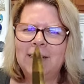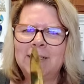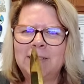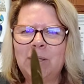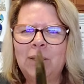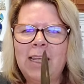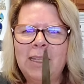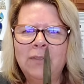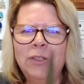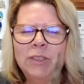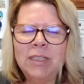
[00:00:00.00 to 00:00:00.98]
So like
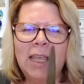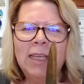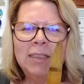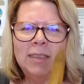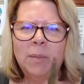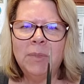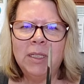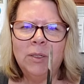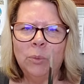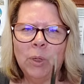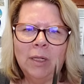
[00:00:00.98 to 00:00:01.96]
if you're taking something
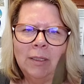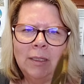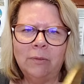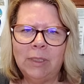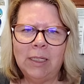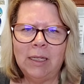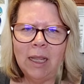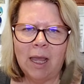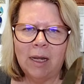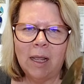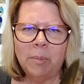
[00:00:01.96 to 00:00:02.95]
to work that you need to
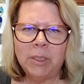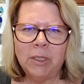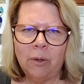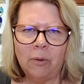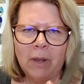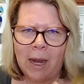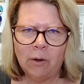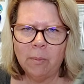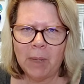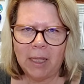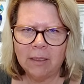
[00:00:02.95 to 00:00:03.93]
cut up and you don't care
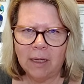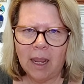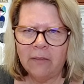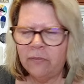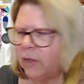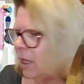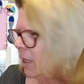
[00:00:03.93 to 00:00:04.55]
about the knife,